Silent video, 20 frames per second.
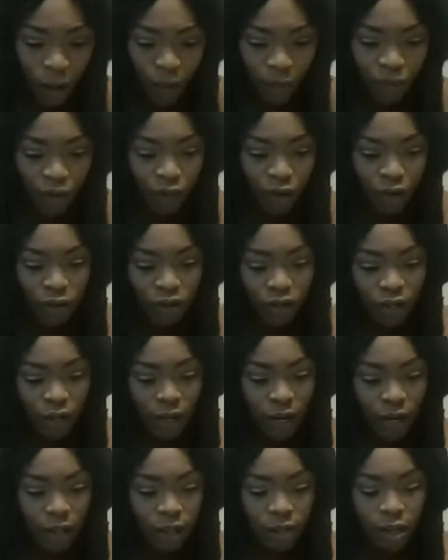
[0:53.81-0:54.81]
First, I
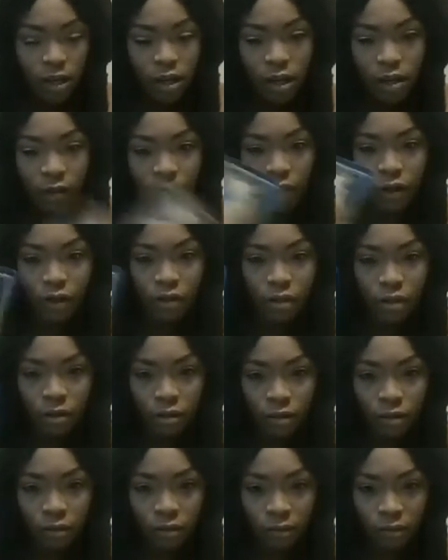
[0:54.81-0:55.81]
got the Lovers.
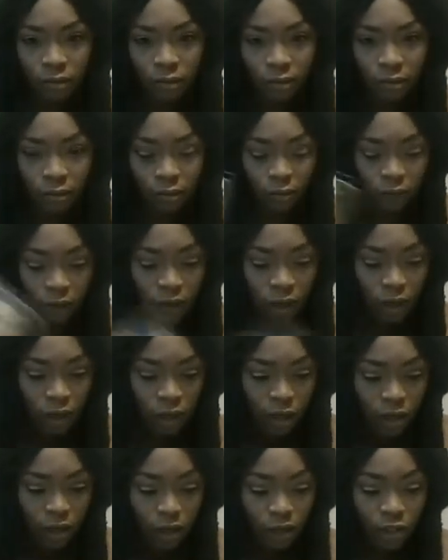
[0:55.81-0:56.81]

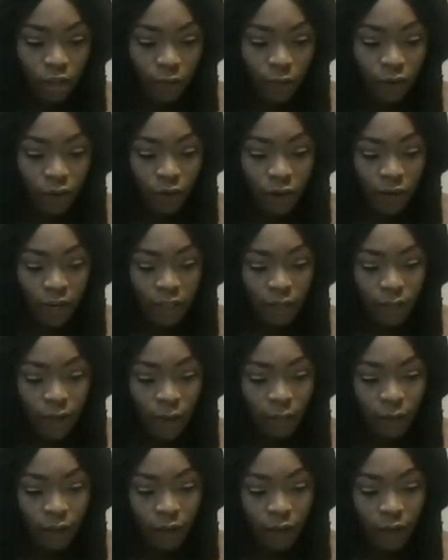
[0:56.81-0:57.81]
So some of you guys
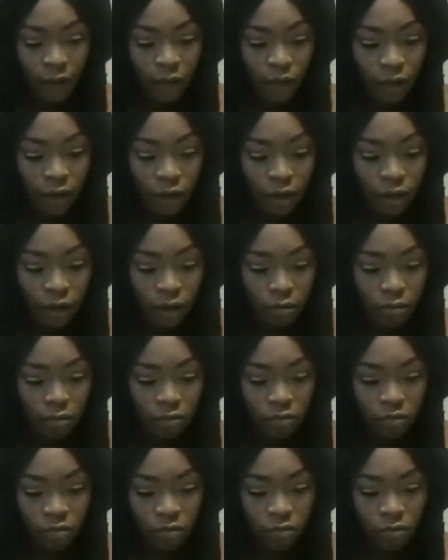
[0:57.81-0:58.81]
might be
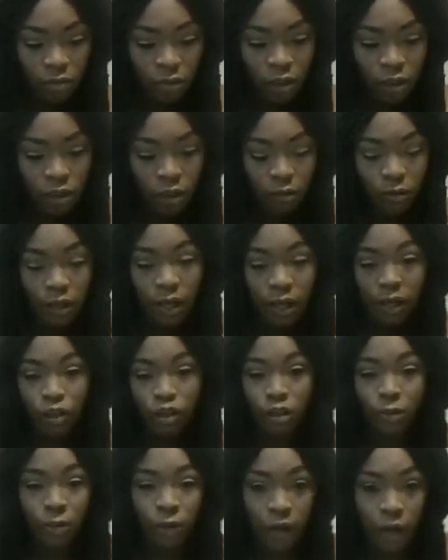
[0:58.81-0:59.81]
dealing with like a
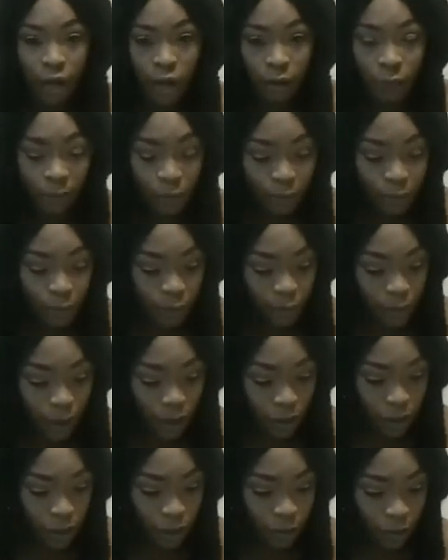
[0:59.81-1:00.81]
Gemini,
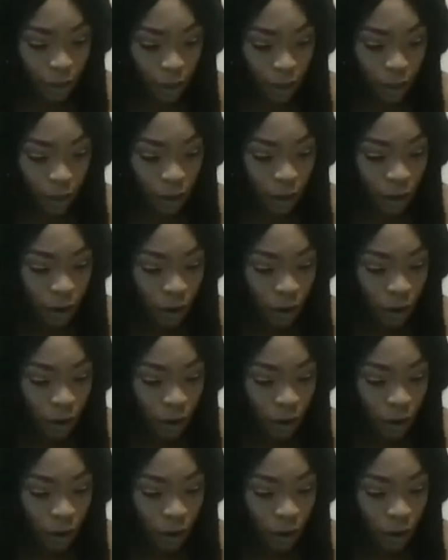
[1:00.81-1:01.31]
possibly,